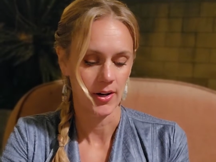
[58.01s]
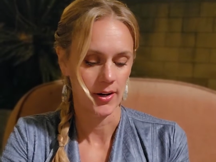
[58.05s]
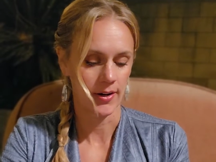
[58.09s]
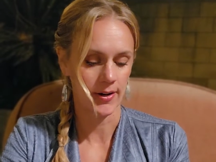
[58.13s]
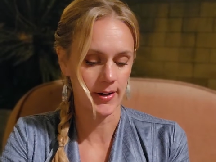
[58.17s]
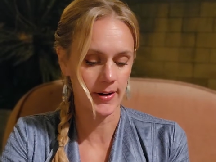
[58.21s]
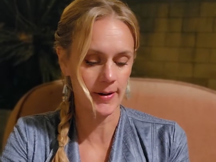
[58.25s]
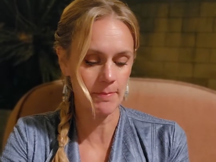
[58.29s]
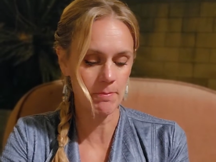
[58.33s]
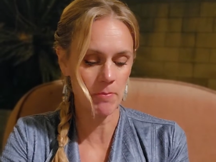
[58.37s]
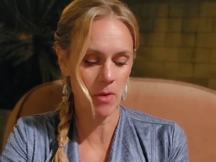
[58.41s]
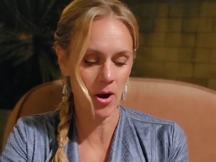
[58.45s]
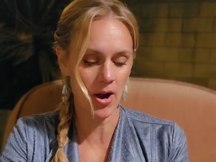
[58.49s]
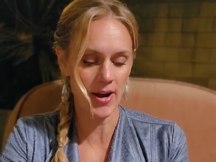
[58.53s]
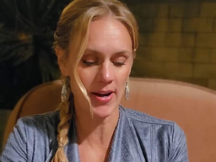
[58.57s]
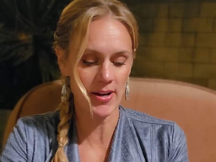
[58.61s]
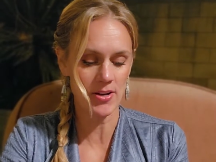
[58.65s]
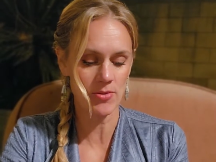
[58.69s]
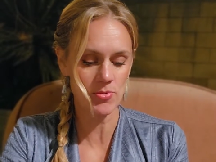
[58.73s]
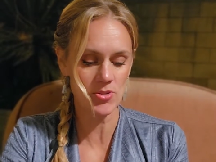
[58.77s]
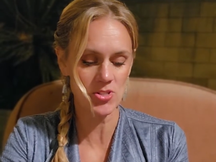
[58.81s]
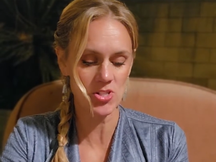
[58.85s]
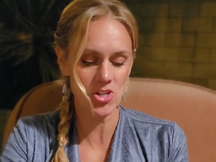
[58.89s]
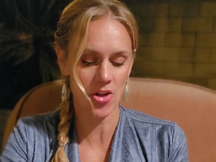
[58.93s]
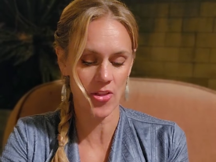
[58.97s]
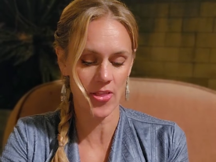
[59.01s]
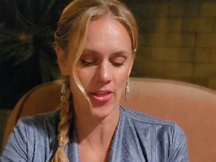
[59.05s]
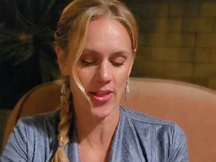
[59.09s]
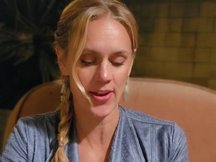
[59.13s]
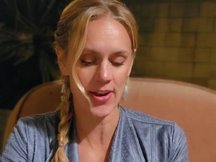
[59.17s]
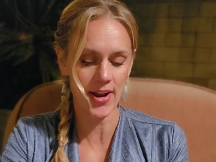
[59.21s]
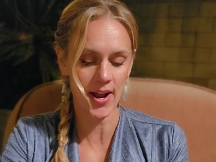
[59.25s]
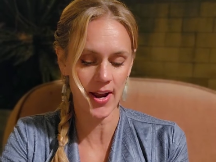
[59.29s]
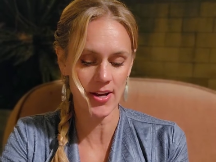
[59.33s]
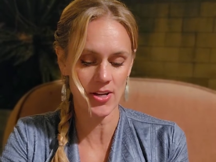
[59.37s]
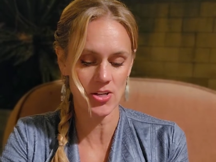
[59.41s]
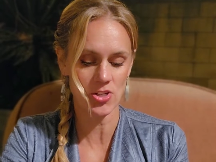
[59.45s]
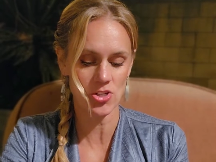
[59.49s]
Her mind was on the
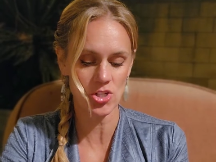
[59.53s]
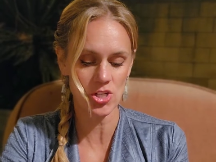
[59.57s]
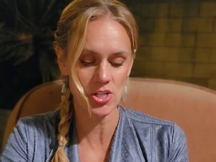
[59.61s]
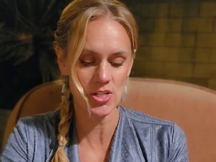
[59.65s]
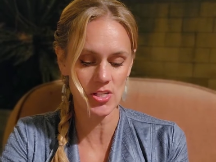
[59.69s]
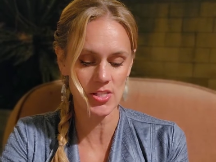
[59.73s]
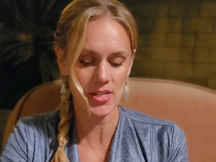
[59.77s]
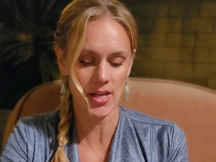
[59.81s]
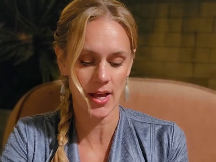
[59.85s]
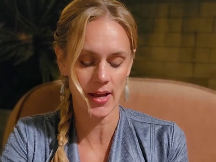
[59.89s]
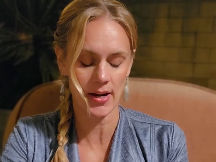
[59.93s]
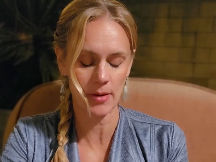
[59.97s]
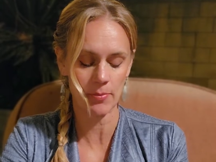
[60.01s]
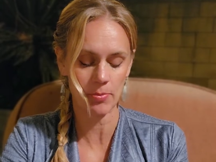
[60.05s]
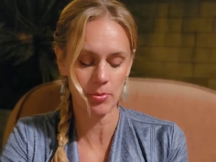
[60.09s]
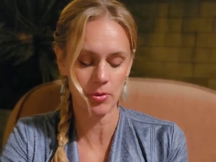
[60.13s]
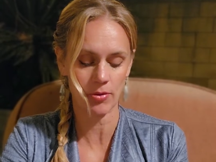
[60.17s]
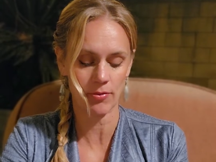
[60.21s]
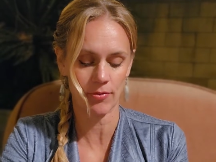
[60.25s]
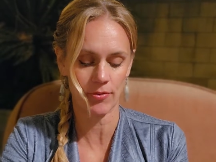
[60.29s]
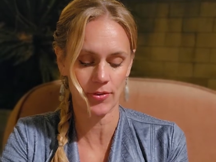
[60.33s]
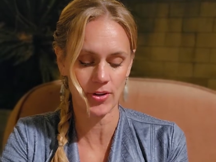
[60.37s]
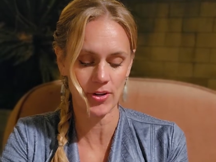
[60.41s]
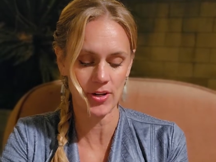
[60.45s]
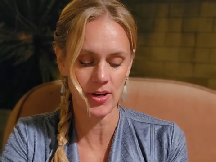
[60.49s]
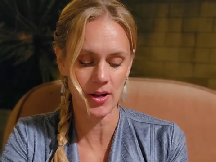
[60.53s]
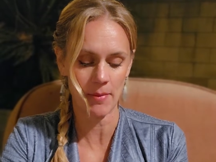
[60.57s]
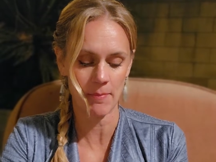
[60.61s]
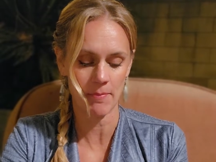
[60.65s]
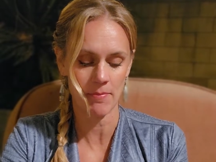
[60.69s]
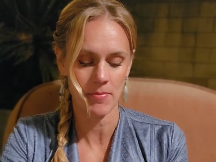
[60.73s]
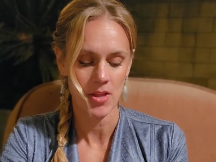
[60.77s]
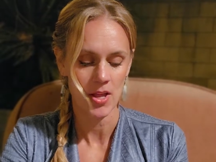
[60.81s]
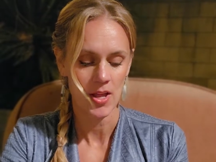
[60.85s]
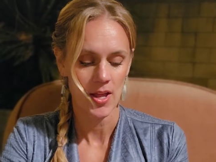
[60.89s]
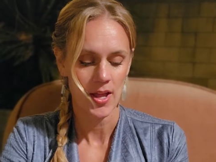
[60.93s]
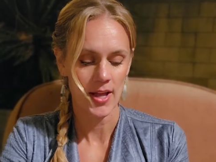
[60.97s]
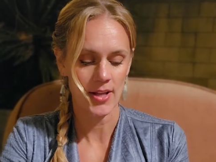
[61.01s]
night she sat up with Freedom,
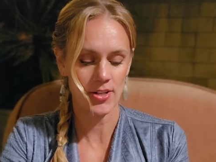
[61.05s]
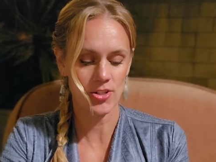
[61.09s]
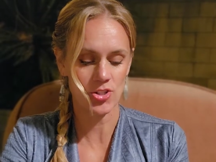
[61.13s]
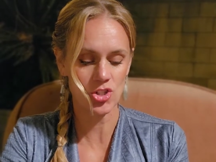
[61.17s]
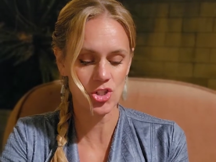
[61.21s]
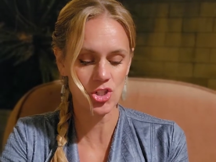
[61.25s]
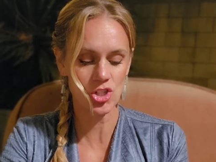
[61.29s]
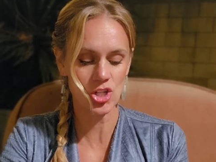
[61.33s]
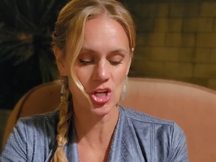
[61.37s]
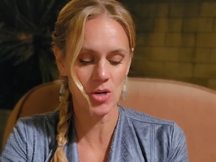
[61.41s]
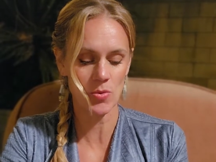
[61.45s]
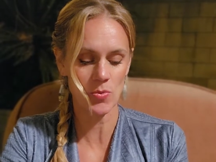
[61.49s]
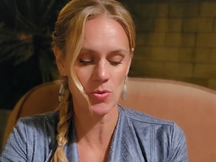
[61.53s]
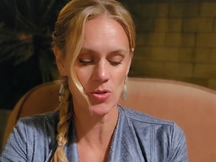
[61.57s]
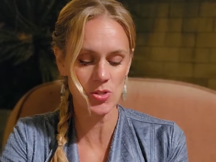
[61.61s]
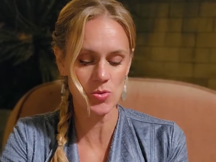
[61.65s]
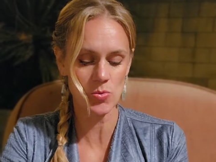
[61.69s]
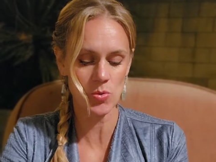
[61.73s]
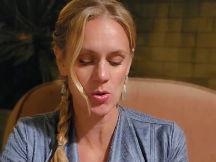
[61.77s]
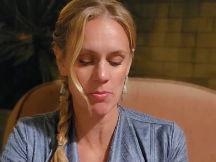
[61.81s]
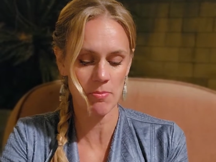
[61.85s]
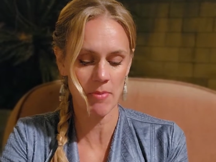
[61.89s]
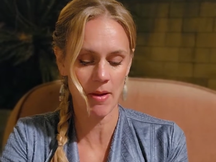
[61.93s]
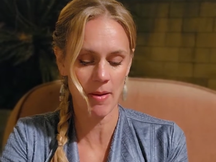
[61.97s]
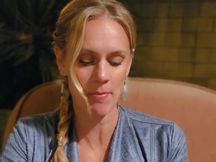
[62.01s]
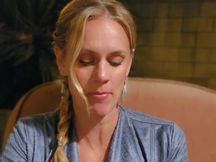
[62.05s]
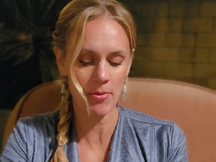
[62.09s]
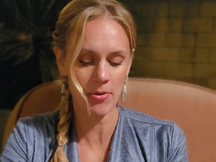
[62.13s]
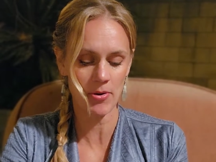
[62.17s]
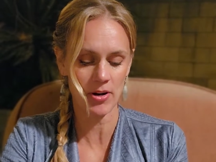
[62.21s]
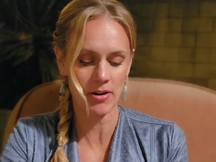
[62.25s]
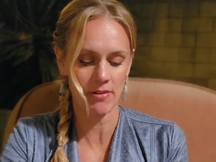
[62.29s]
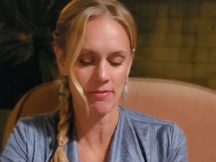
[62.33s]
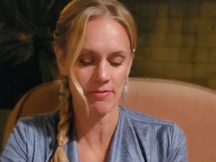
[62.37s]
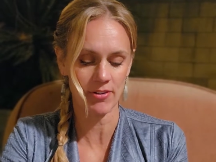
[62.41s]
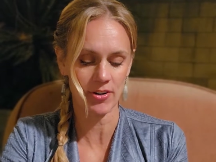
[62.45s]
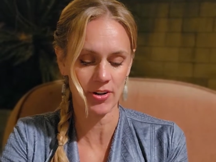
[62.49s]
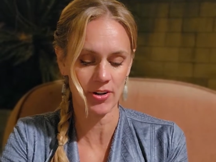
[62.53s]
and she was
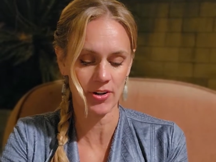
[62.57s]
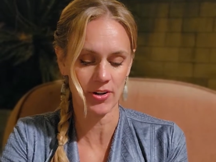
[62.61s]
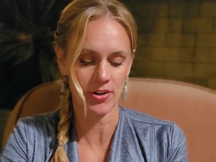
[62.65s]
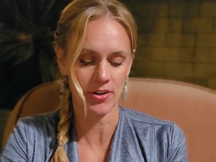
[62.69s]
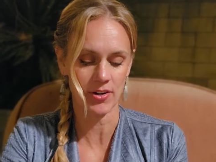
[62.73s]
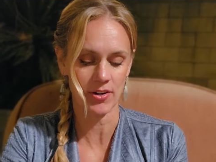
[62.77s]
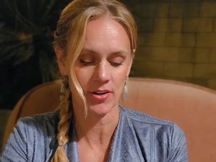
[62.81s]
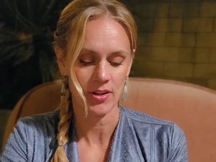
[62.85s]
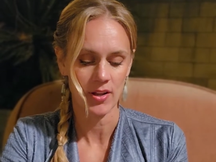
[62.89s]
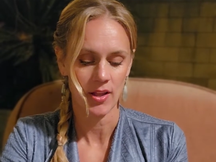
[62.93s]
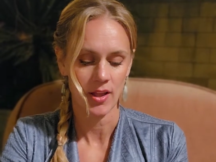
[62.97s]
remembering Vern.